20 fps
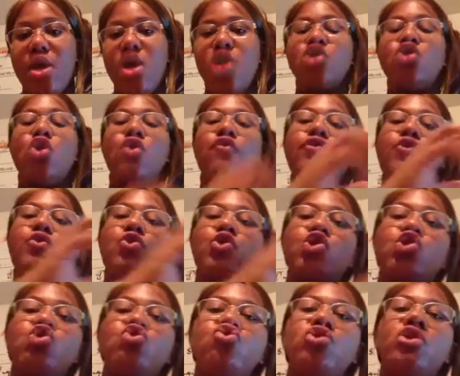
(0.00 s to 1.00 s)
So if you
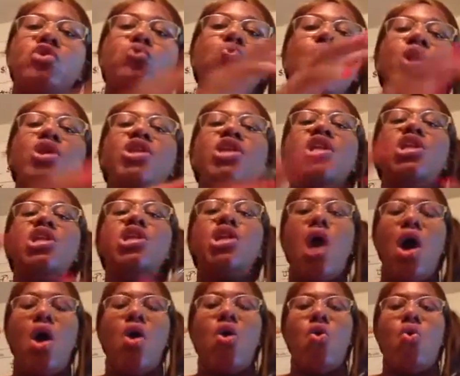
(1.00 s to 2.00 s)
truly want to
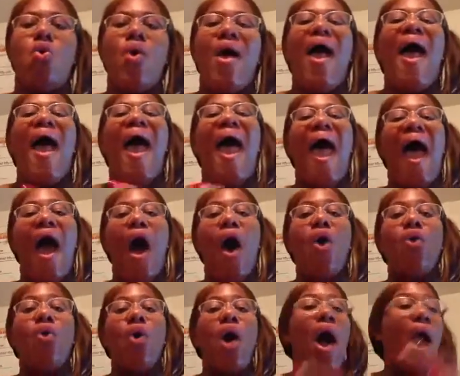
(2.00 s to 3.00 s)
know
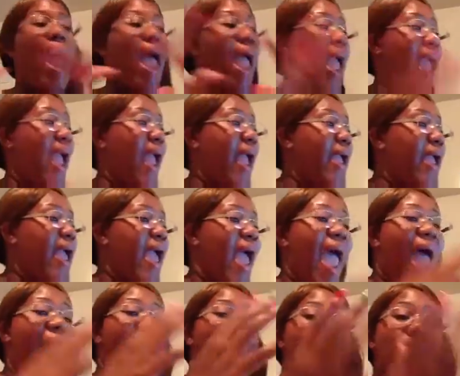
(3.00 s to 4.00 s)
how a
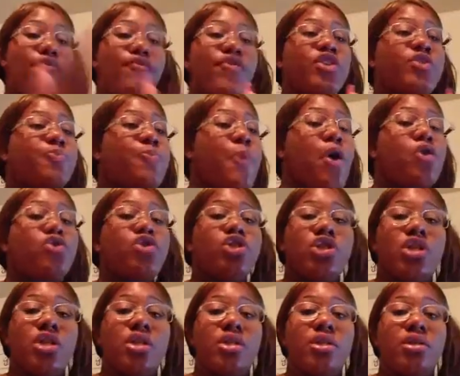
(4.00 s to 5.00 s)
average
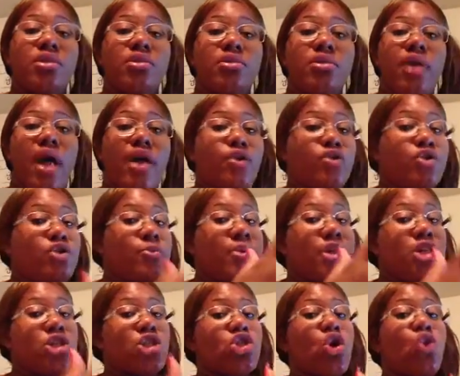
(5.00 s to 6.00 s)
person, I used to be
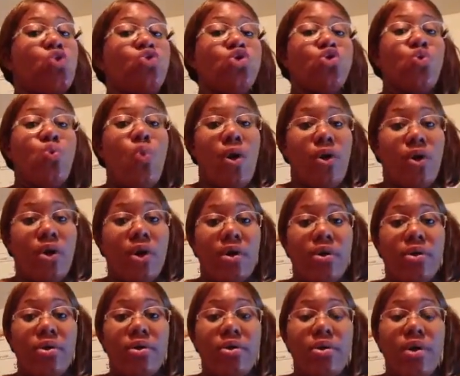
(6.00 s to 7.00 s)
a social worker.
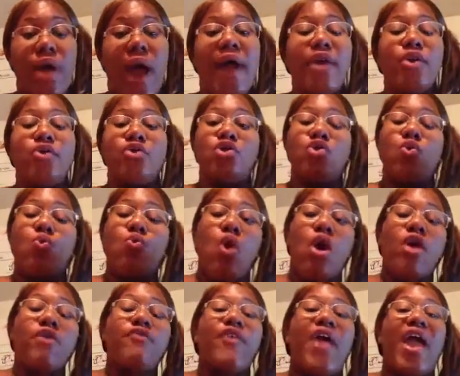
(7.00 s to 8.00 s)
I used to
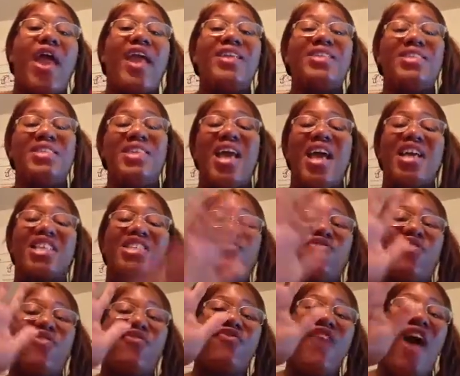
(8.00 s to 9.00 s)
work for ACS
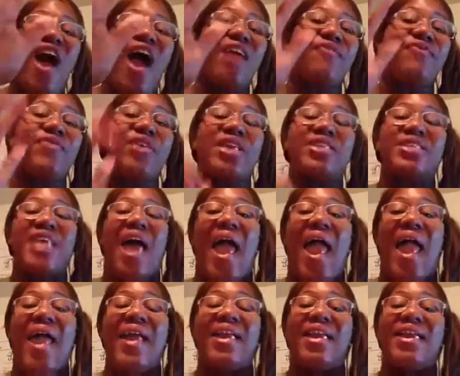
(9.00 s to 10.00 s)
for five years. I
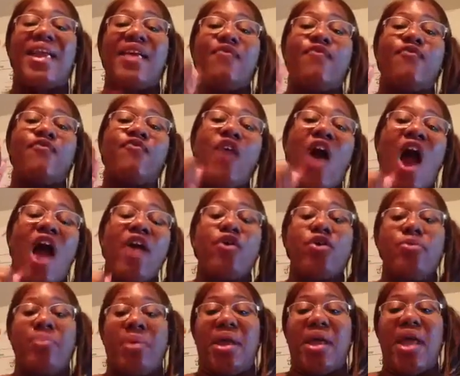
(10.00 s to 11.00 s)
hated it. They
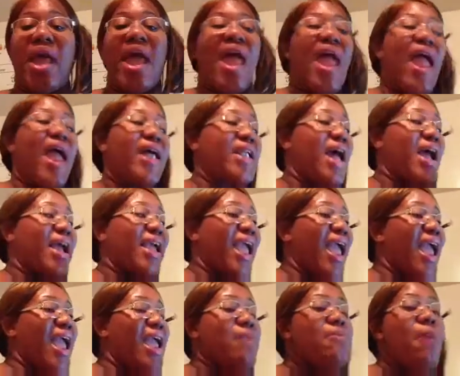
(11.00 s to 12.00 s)
fired me. And I
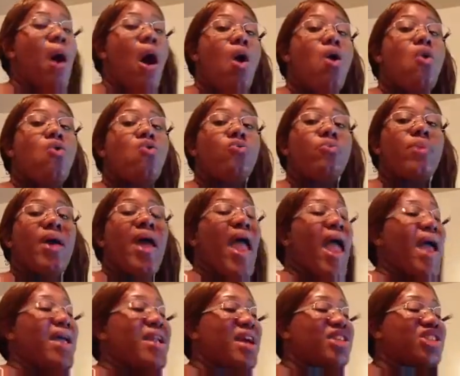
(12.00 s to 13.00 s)
came home
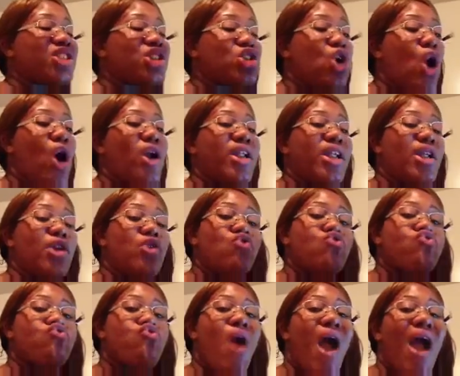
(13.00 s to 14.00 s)
and I started
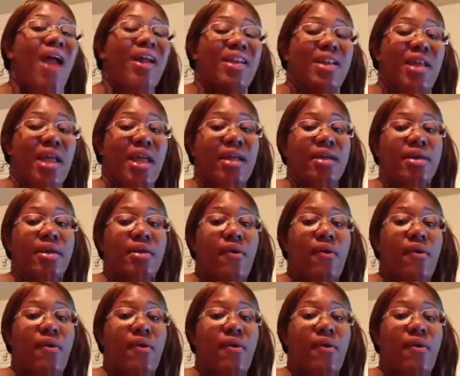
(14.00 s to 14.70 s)
grinding.